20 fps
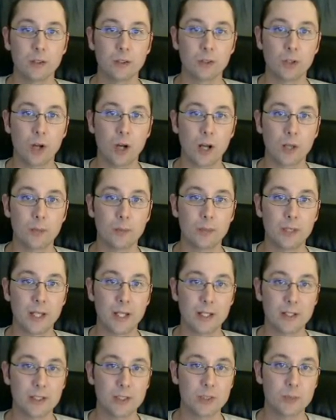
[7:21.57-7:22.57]
God
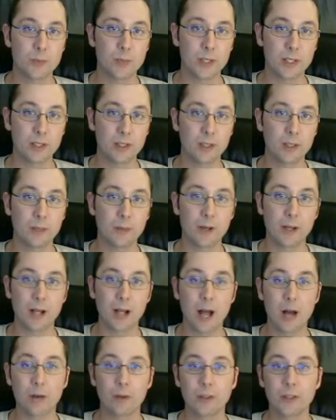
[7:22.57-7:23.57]
began to speak about
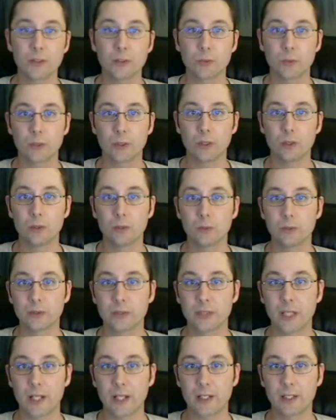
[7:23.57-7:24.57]
how Israel
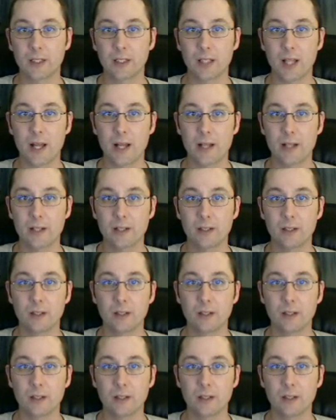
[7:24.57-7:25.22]
was like clay